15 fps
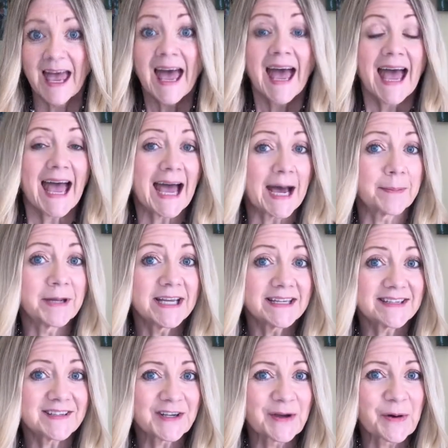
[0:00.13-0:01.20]

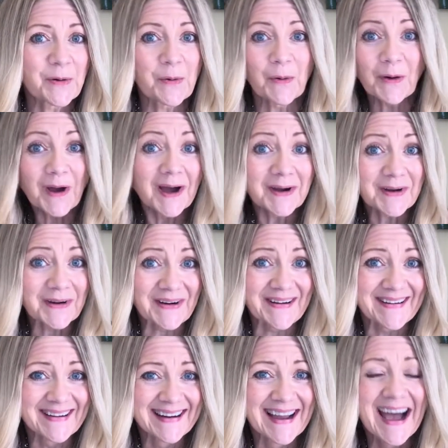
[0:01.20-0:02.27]
Habit or
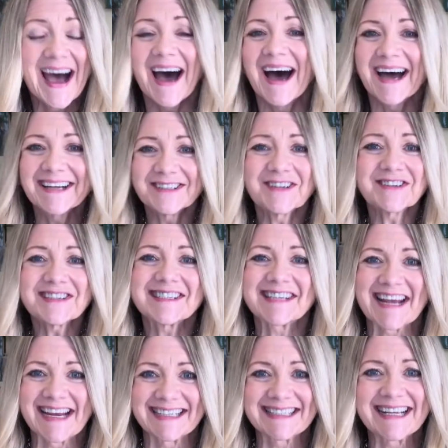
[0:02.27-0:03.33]
hunger?
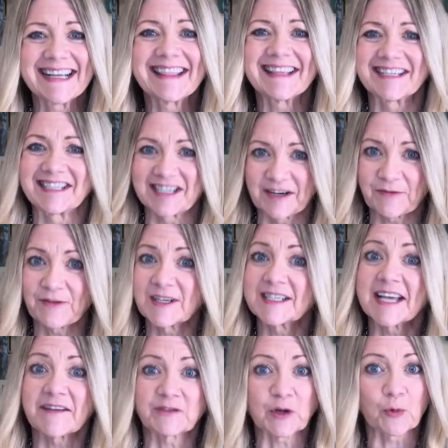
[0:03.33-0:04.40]
Understanding the difference
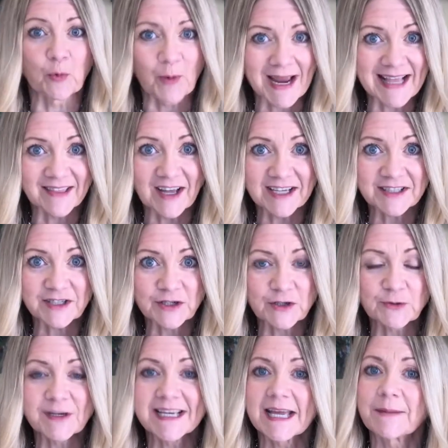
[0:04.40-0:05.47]
after weight loss
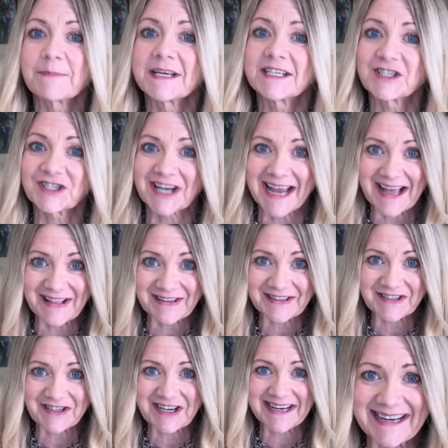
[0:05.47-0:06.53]
surgery can be
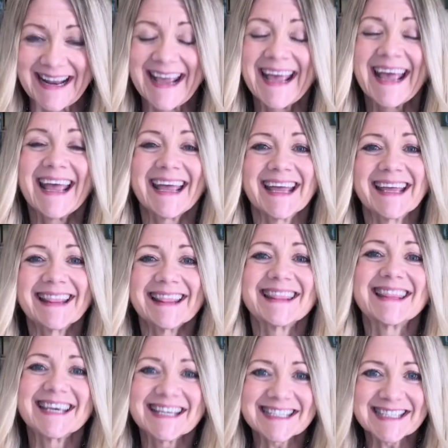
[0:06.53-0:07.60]
challenging. In
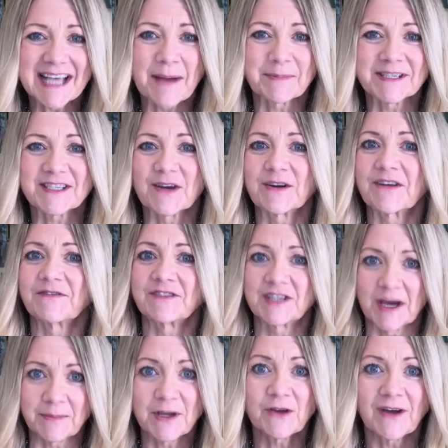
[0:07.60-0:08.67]
this episode of
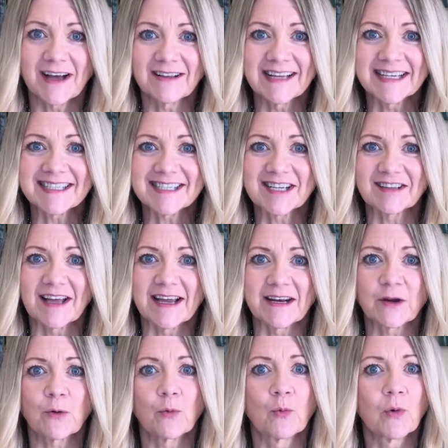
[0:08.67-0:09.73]
WLS Delight,
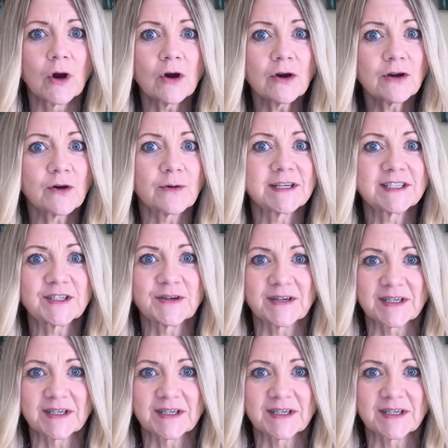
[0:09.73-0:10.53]
we're going to